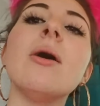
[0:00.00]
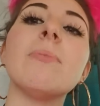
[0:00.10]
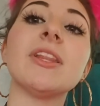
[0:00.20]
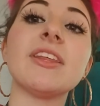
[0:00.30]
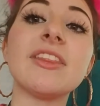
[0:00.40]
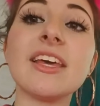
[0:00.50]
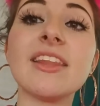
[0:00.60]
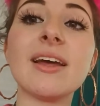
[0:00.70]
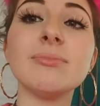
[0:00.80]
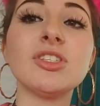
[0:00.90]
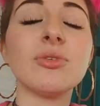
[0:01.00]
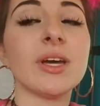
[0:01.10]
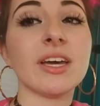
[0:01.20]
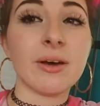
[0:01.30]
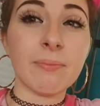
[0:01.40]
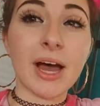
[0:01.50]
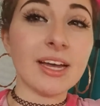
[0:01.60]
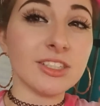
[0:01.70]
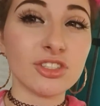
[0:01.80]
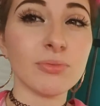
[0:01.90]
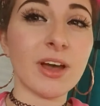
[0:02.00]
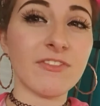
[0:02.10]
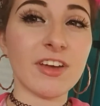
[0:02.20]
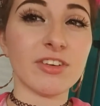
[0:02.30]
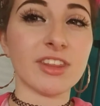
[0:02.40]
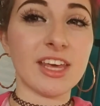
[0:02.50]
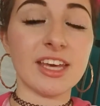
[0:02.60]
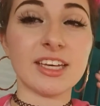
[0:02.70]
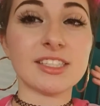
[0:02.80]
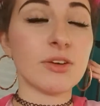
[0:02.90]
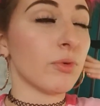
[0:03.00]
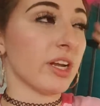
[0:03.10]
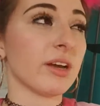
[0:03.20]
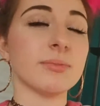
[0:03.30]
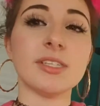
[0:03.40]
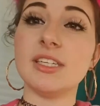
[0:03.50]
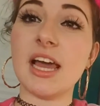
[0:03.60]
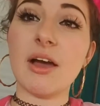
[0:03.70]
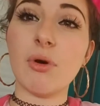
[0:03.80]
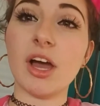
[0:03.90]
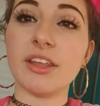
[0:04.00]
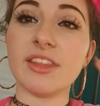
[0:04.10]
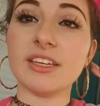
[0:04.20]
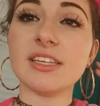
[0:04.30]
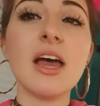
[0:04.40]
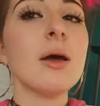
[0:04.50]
But the thing that I'm doing combines two of my favorite things when it comes to DIYing things,